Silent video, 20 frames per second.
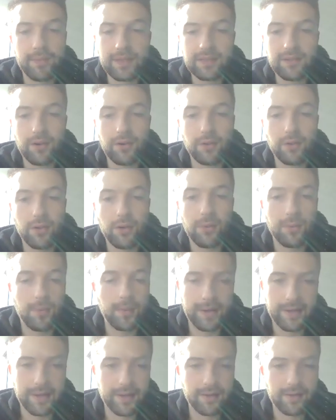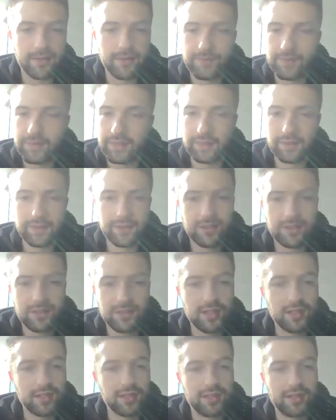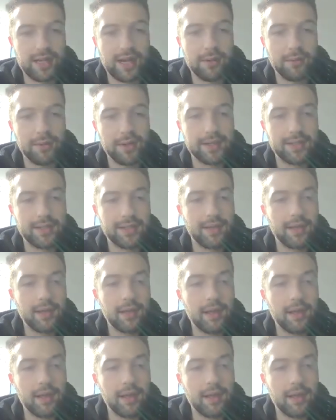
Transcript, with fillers: I saw Oklahoma right here. Like, Jesus, Tyrese.